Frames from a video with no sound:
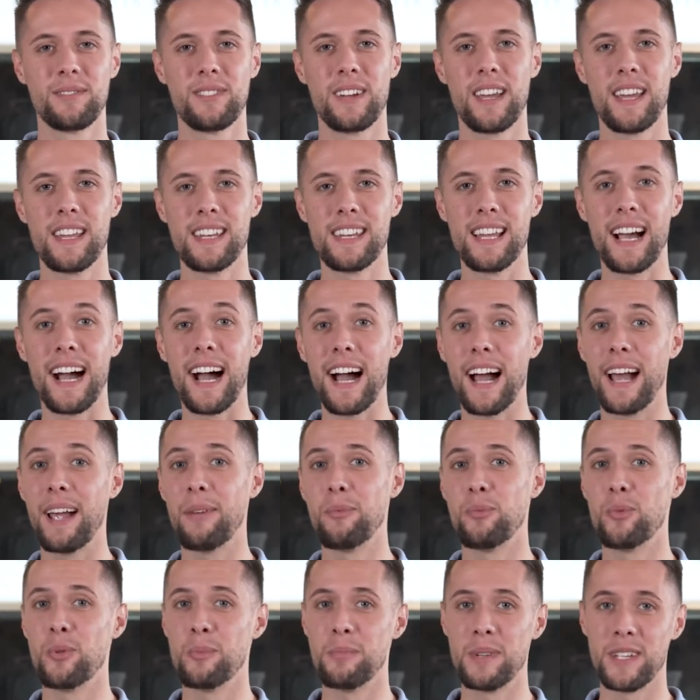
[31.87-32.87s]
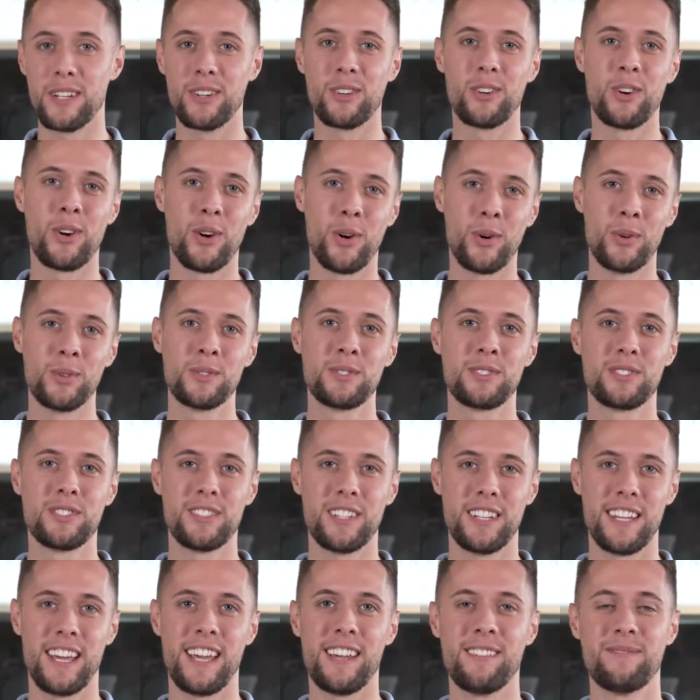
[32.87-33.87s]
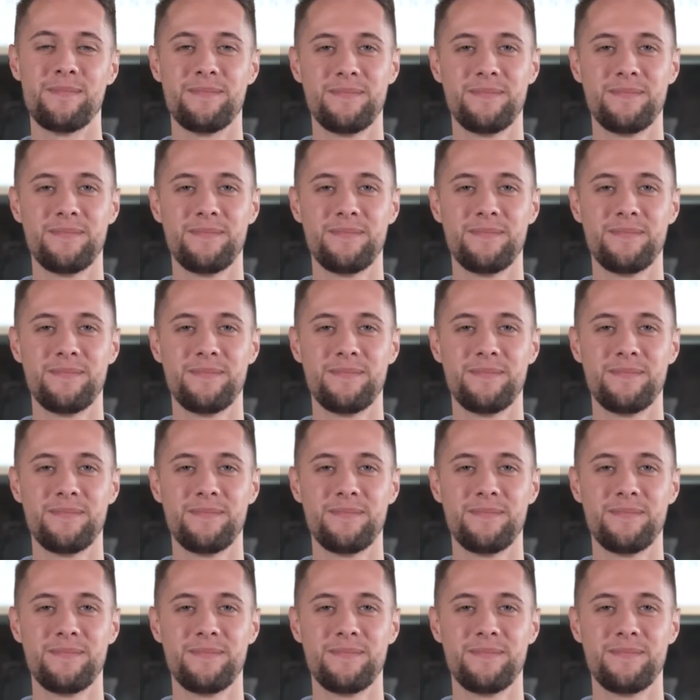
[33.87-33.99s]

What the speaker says: and I will be your host today.